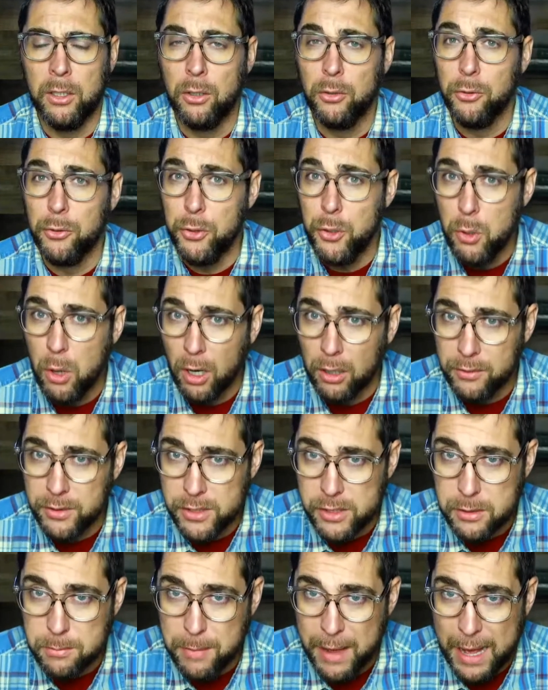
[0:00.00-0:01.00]
called New
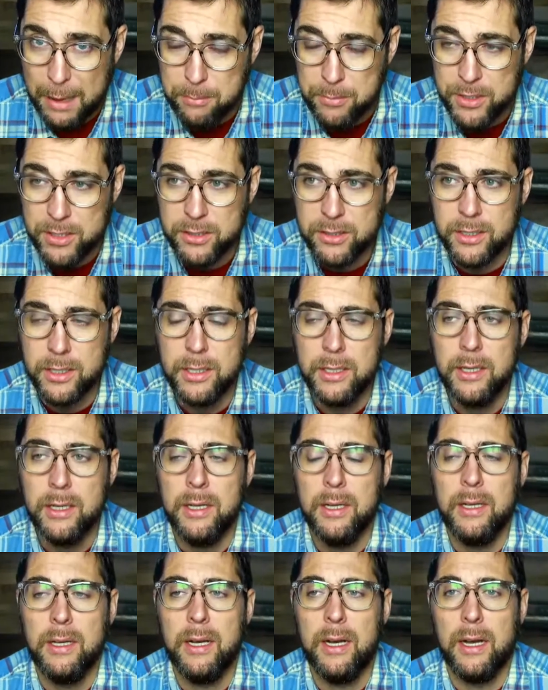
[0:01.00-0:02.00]
Harvest Baptist.
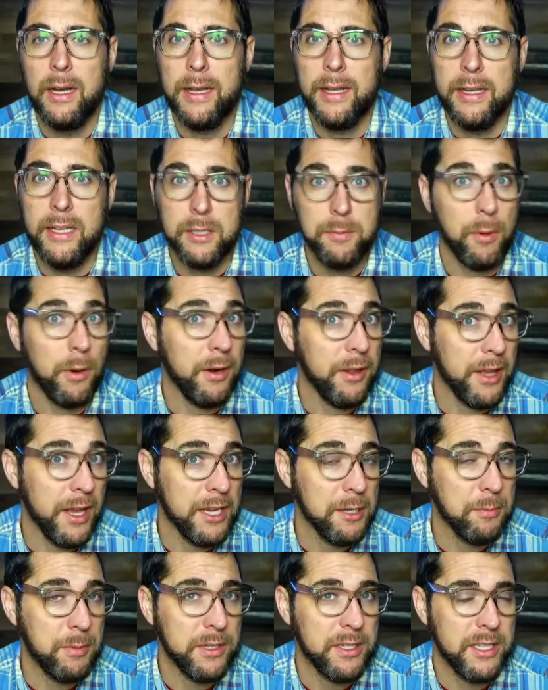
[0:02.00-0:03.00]
It is part of
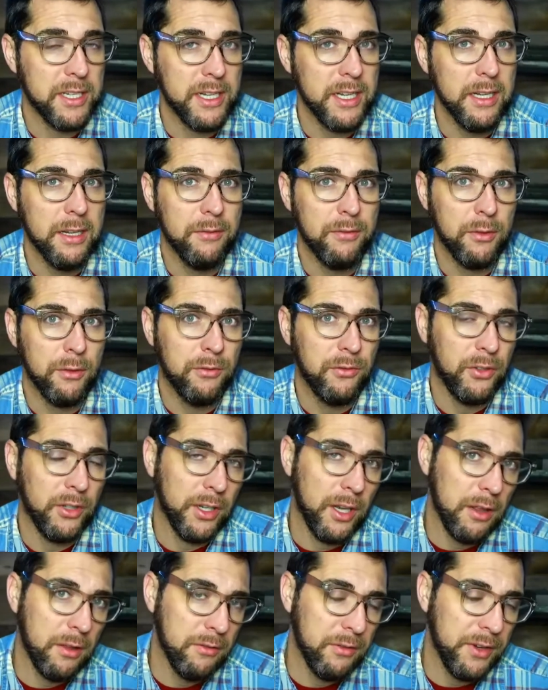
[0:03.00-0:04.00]
the SBC, and if you've
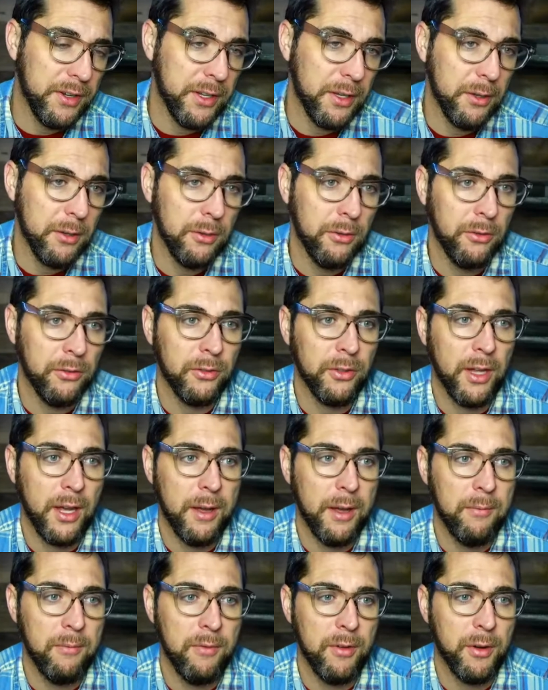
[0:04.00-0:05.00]
seen other videos,
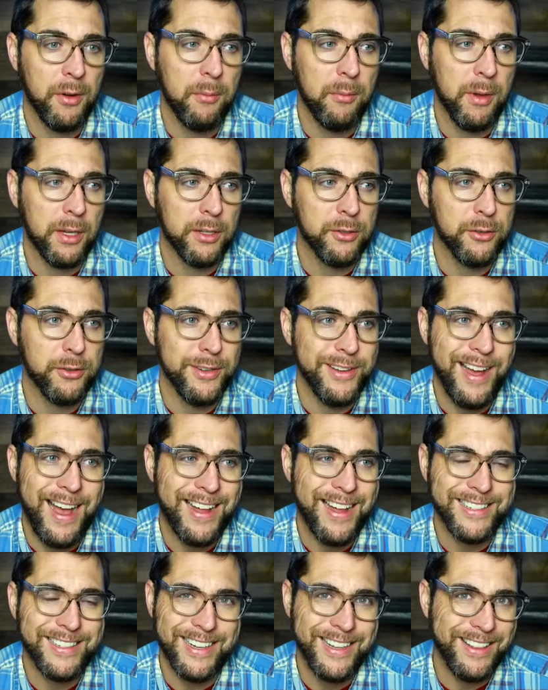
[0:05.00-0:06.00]
I'm very much
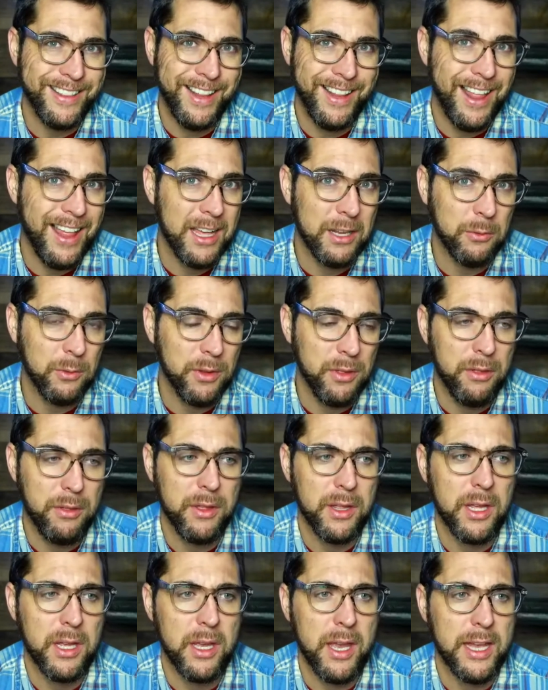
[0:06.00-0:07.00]
not in line
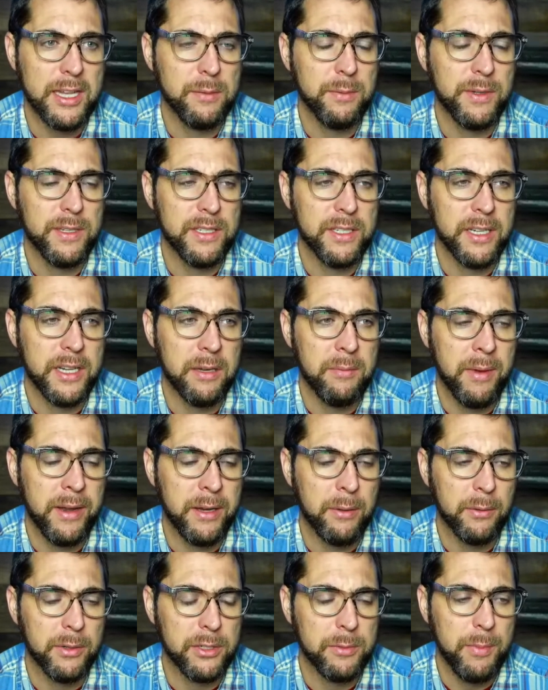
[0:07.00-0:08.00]
with the SBC in
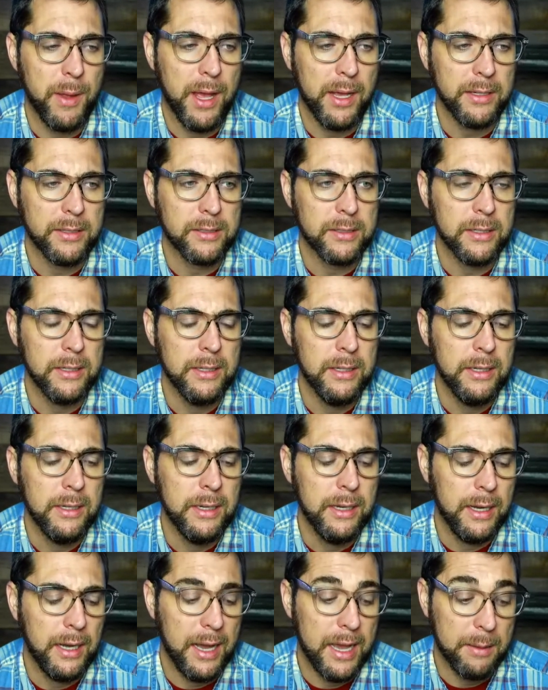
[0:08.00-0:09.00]
many respects.
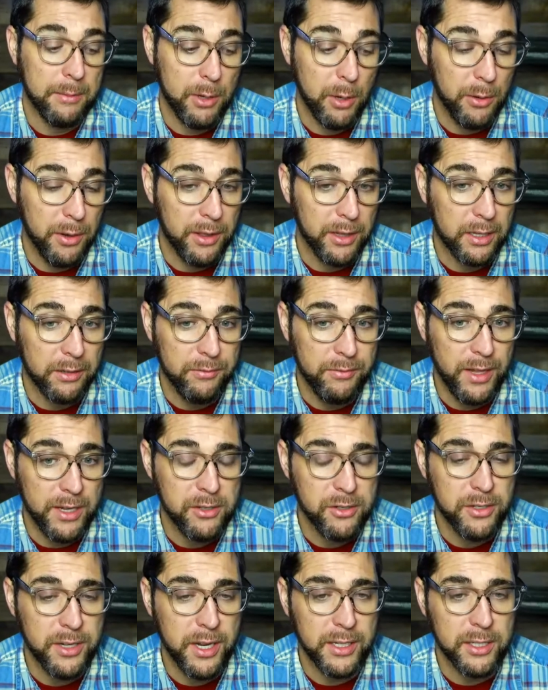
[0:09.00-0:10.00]
I am going to the
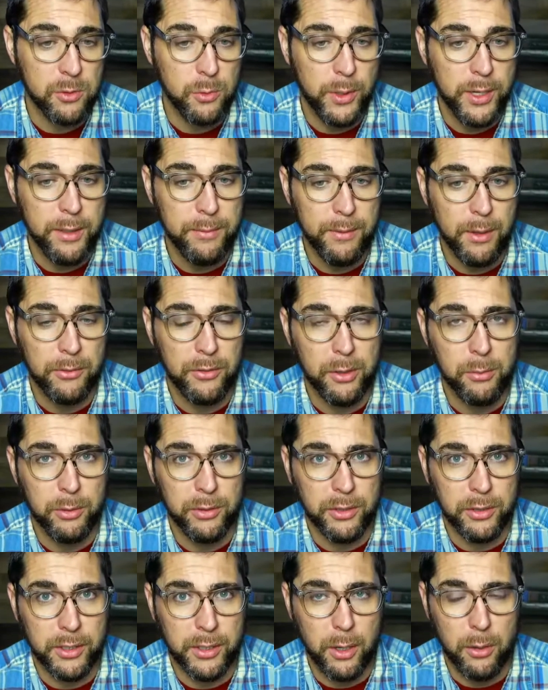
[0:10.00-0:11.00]
convention next week. I was
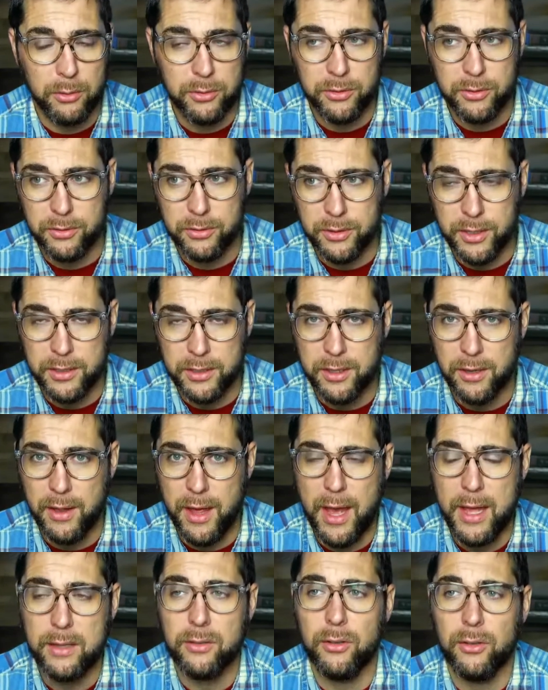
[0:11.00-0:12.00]
able to go get to
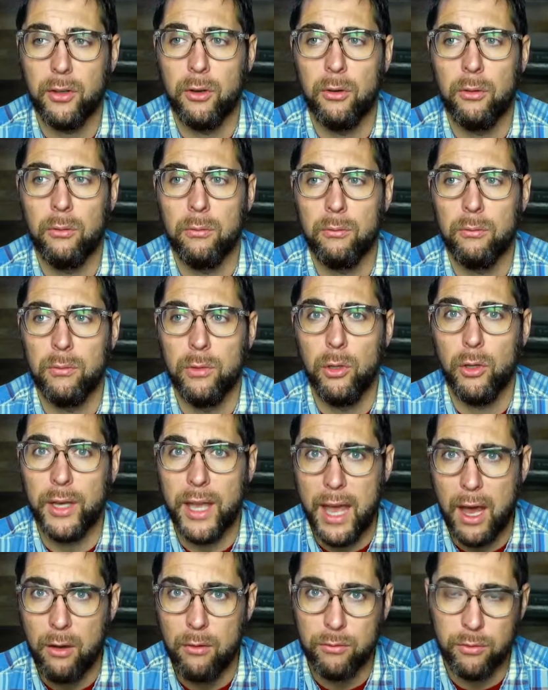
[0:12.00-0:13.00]
that, so
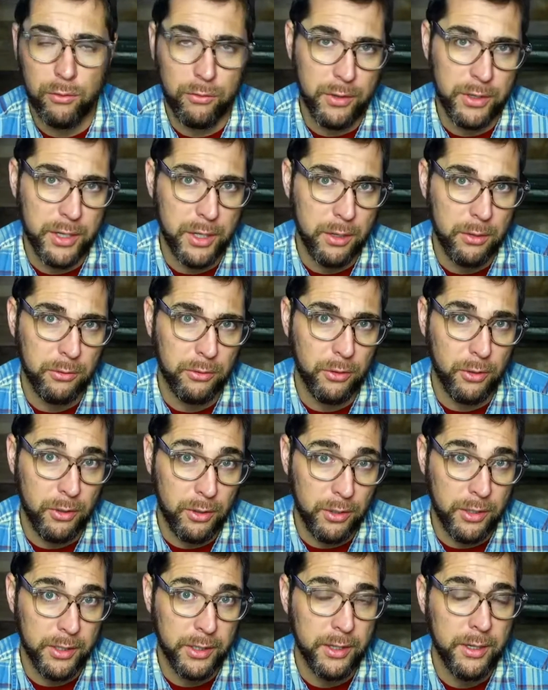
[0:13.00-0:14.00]
look out for videos
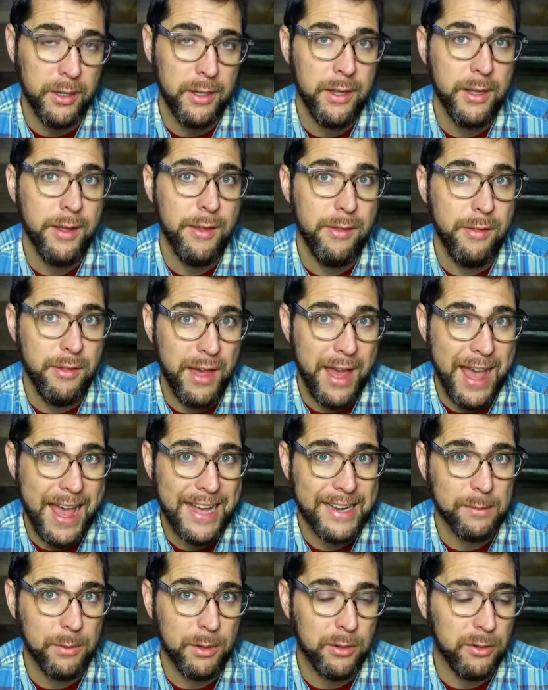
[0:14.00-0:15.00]
on
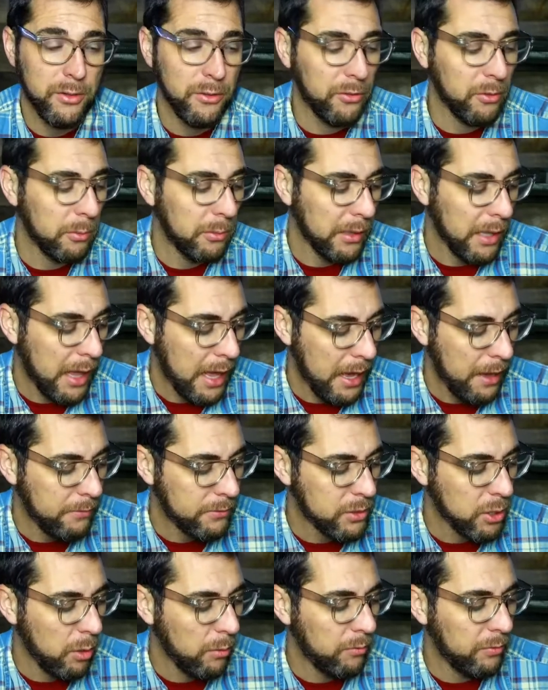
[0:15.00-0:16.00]
that. I'm going to do some
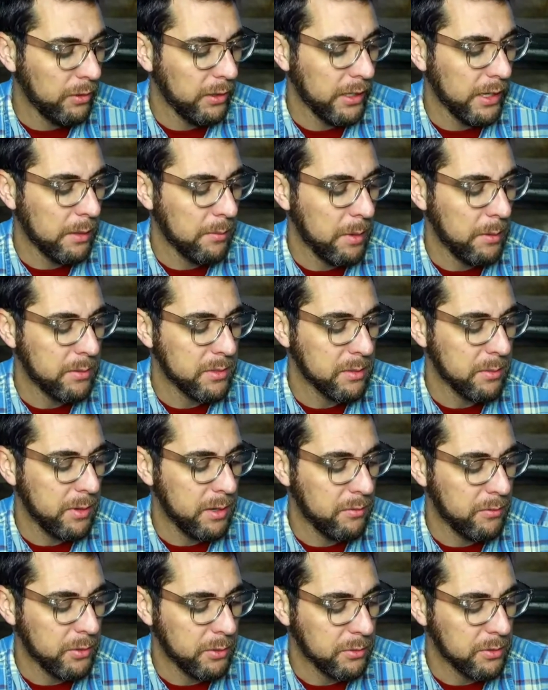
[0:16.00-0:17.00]
lives, hopefully, and maybe
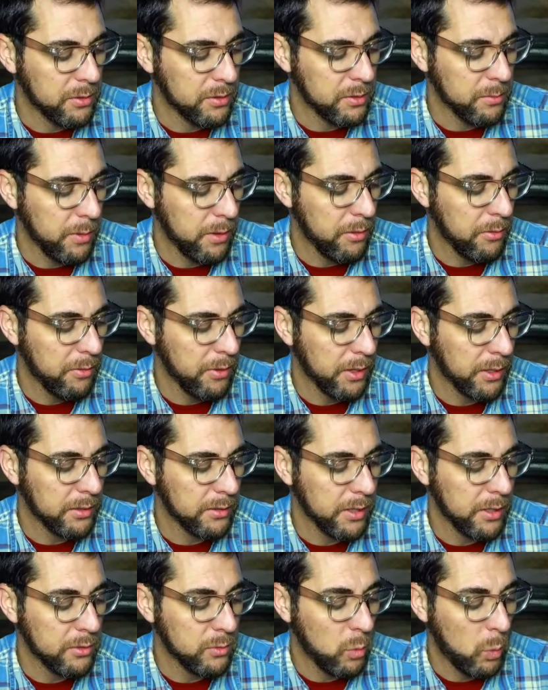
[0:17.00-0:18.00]
some interviews and some other
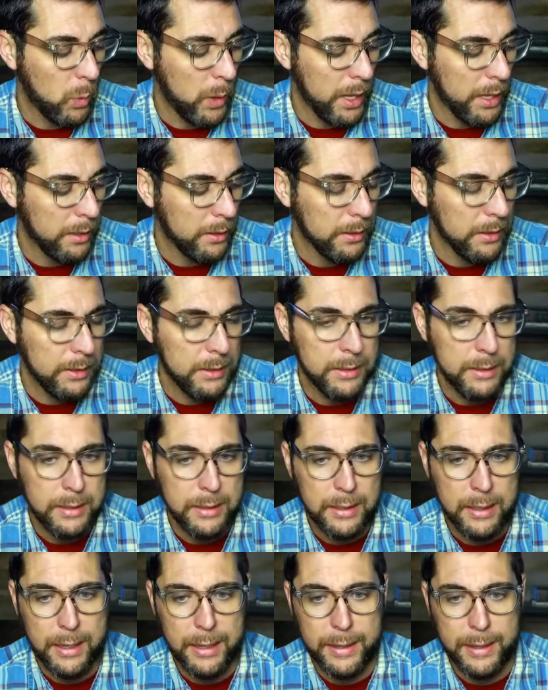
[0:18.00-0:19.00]
things as well.
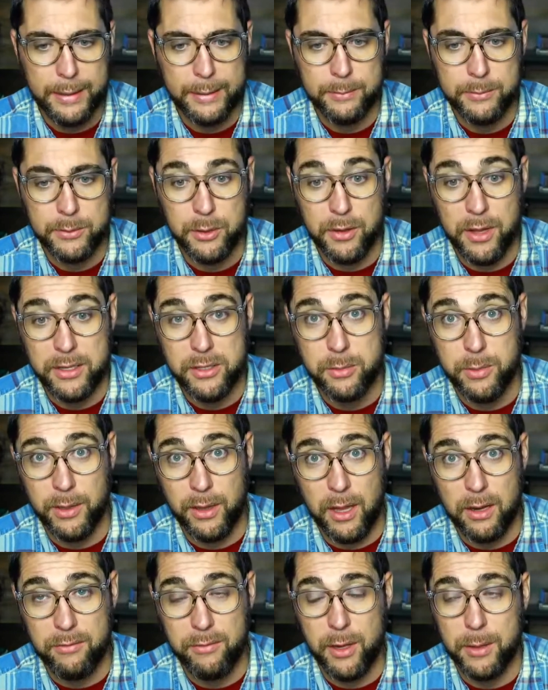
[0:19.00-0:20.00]
So that
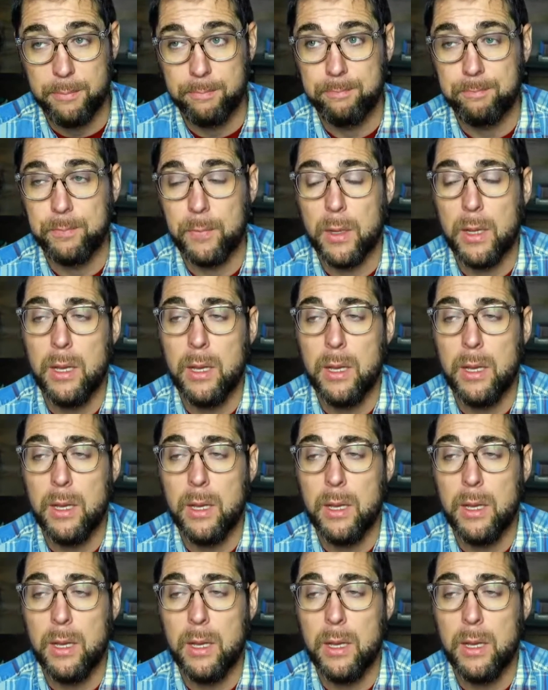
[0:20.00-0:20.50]
should be a lot of fun.